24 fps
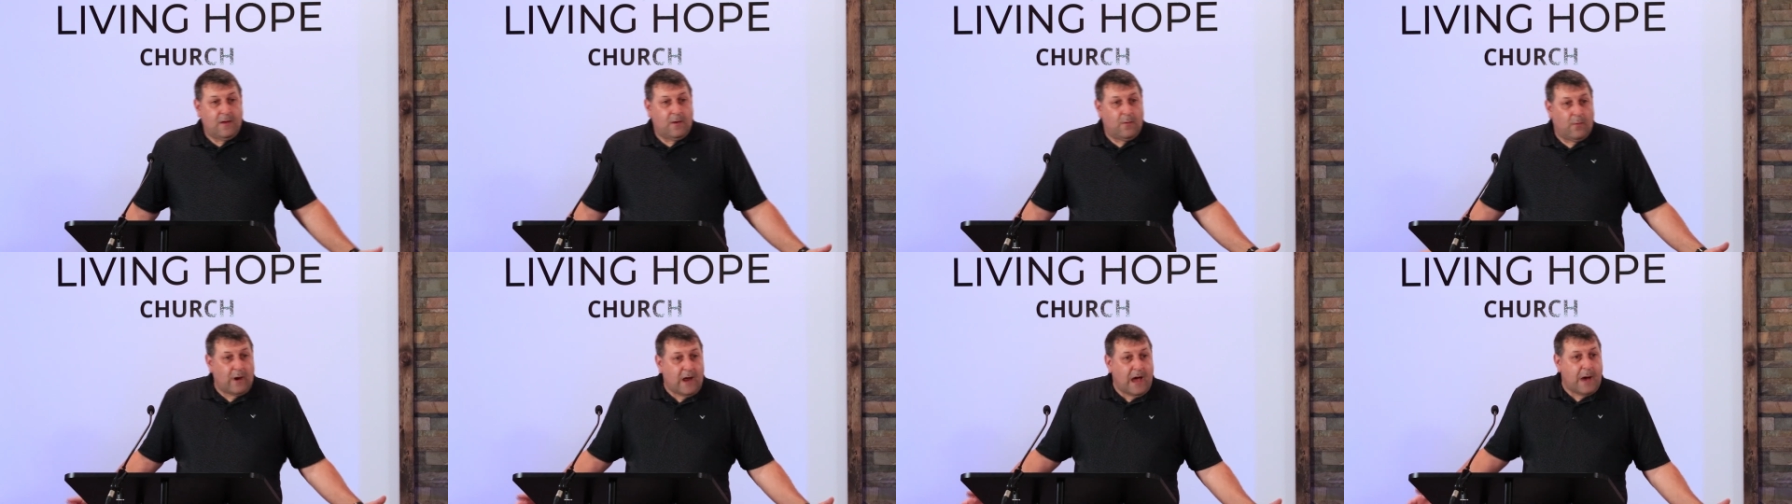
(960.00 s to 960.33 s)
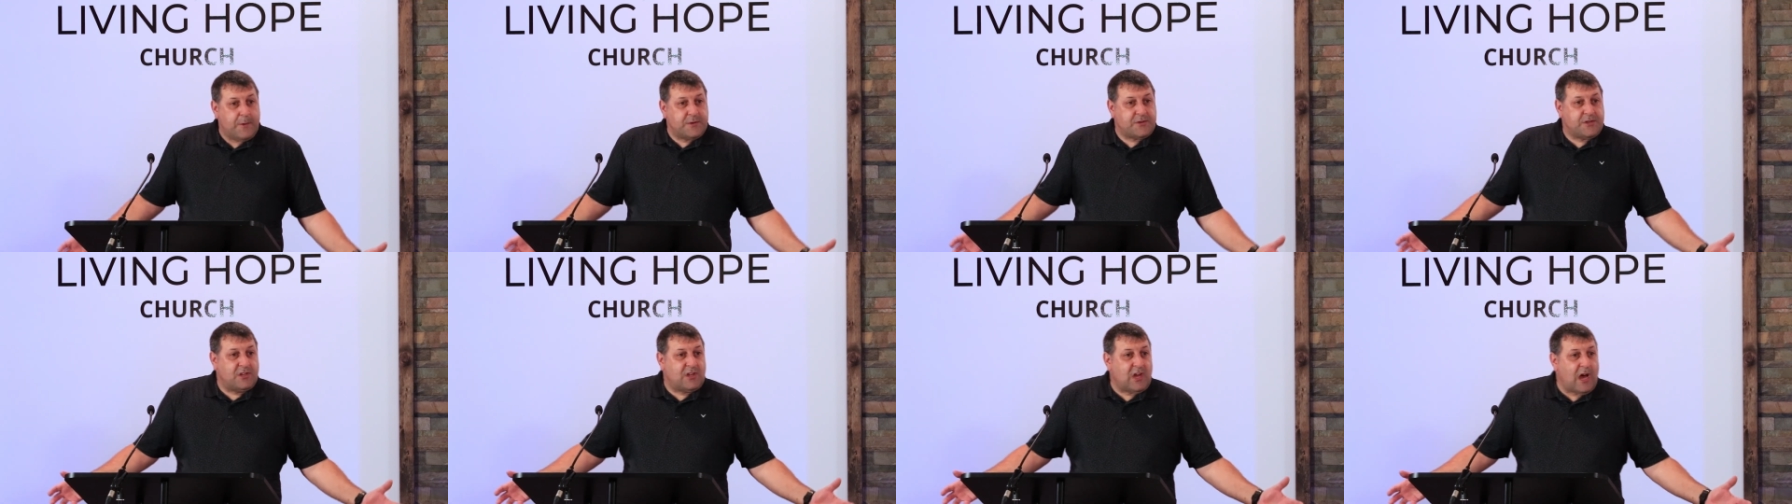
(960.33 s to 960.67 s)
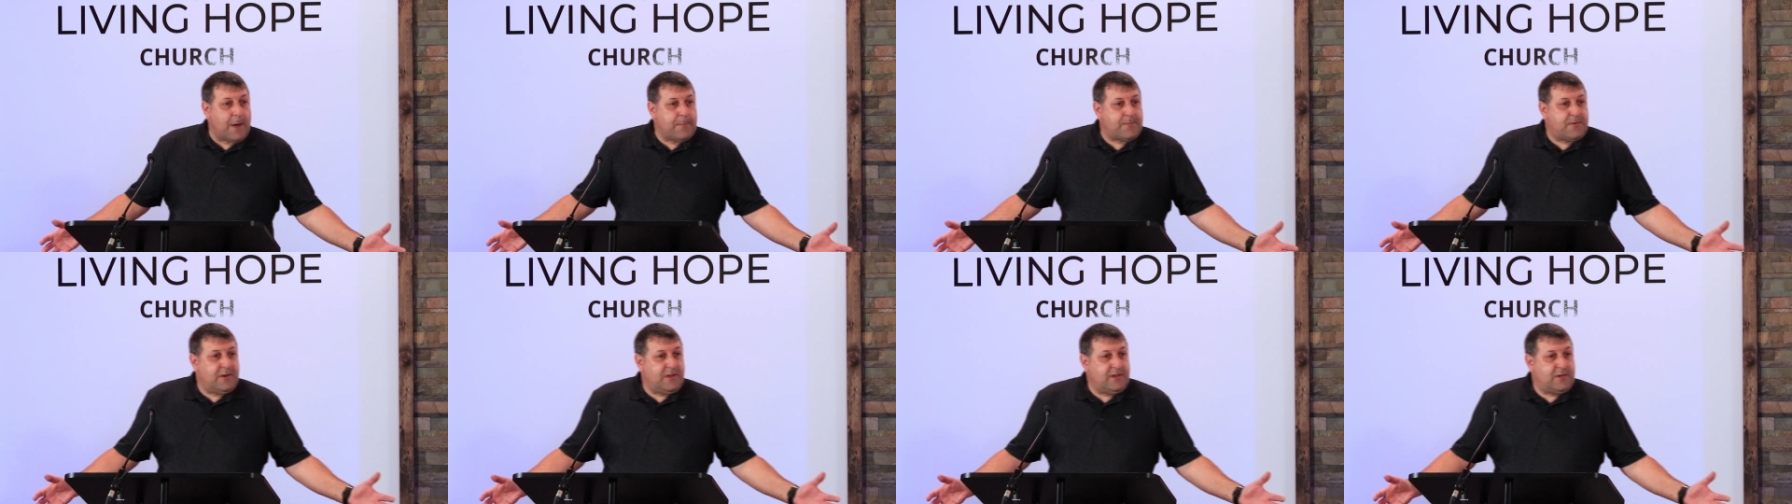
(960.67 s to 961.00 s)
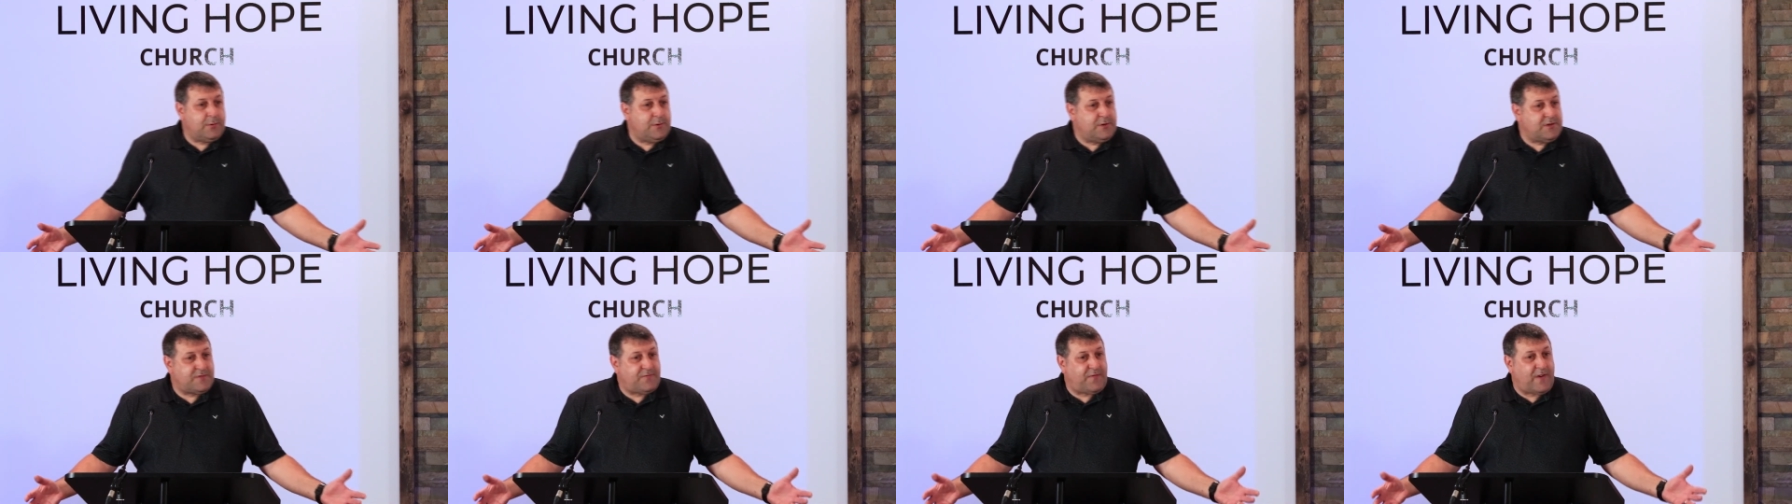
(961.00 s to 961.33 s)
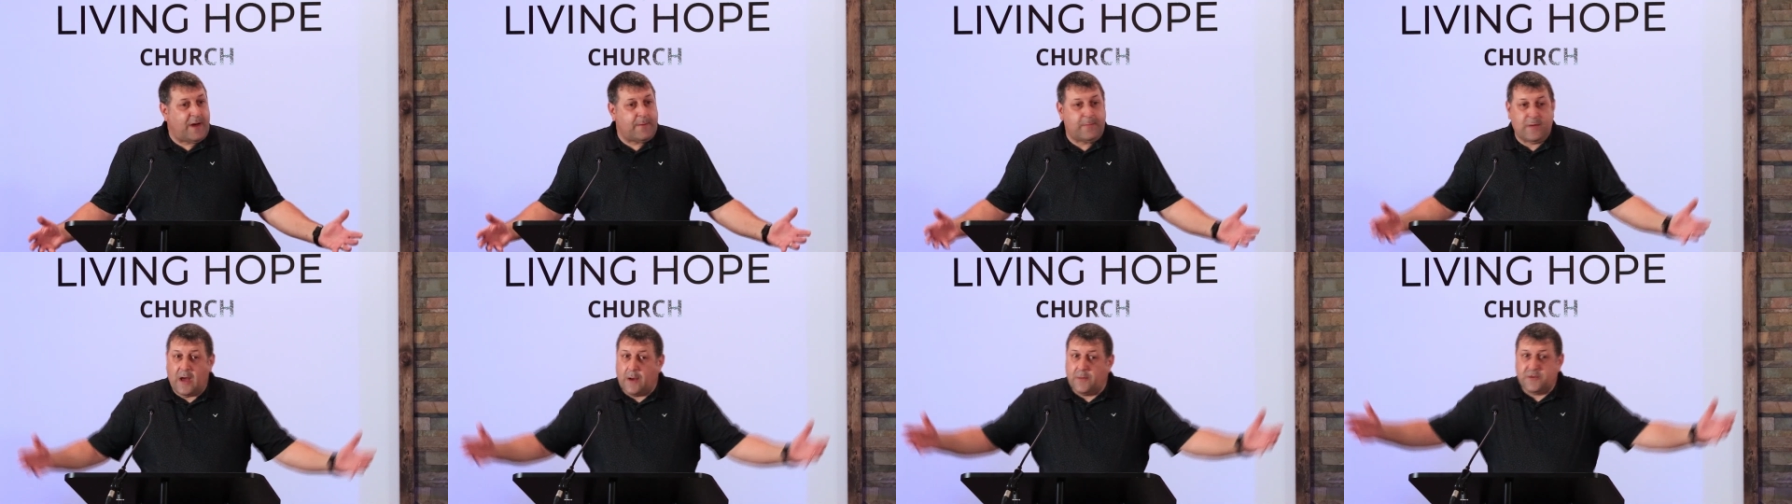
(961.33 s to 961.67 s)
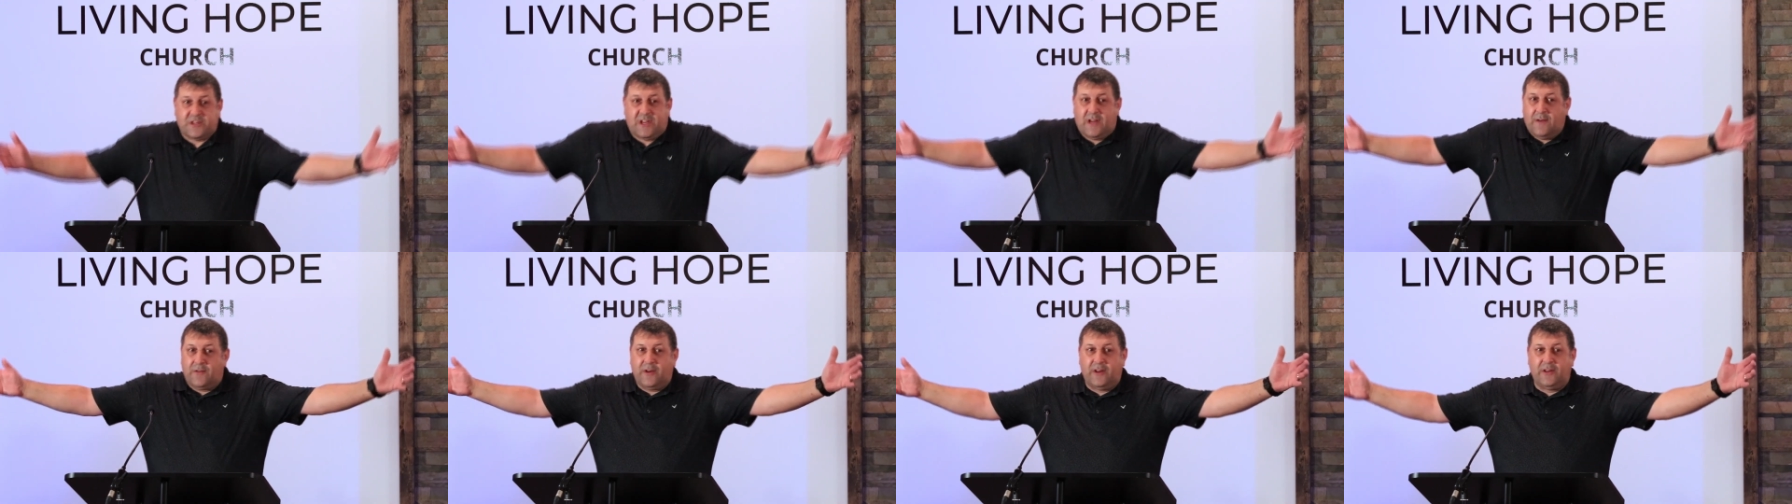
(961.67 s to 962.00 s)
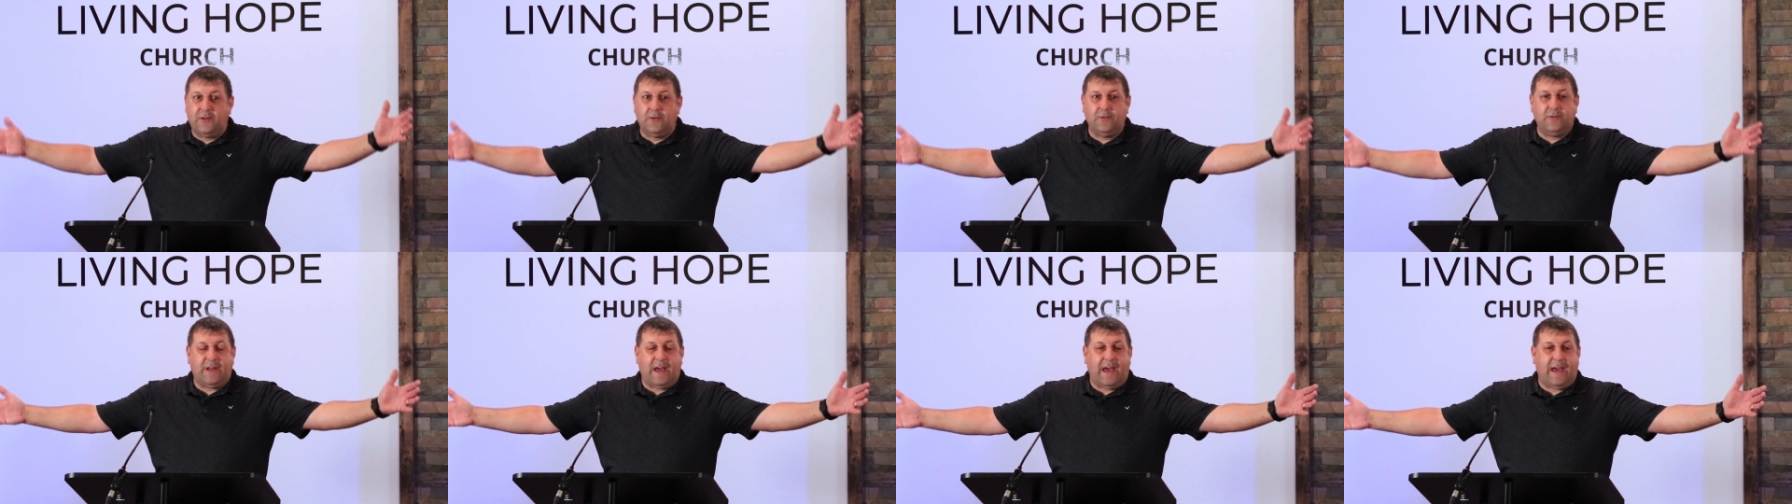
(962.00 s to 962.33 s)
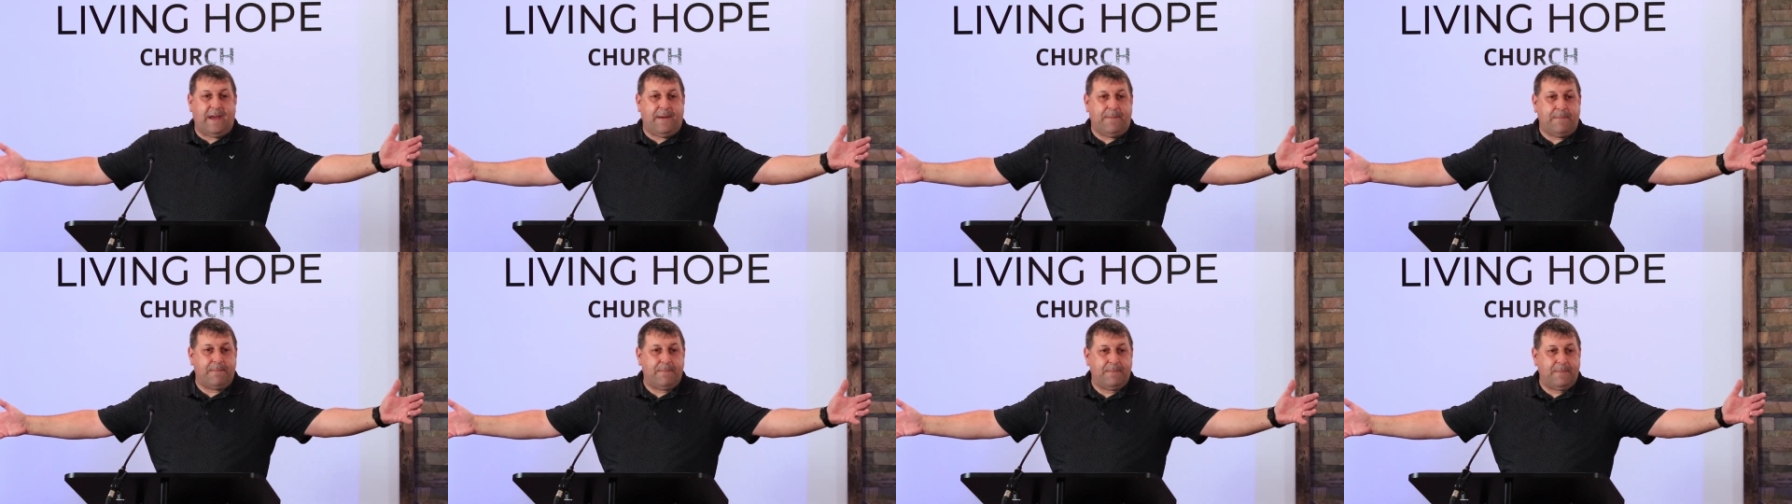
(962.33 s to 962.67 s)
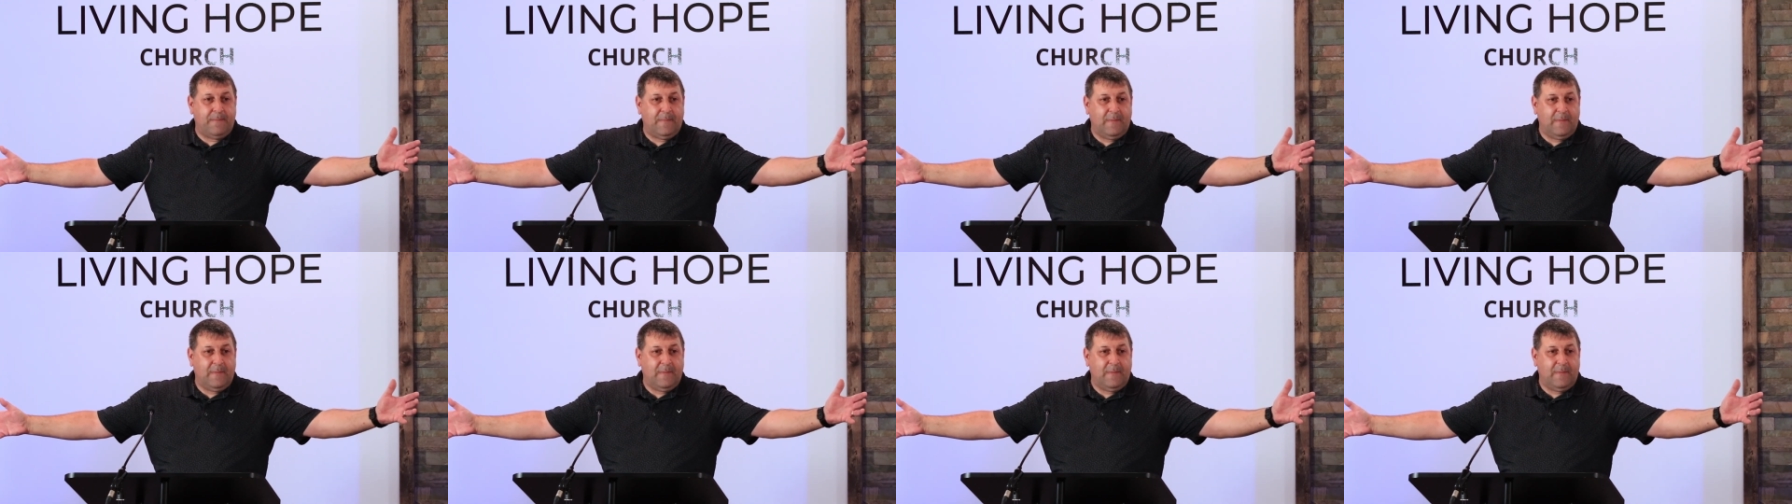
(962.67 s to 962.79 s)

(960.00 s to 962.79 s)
when I was adopted into his family, I was given a new name.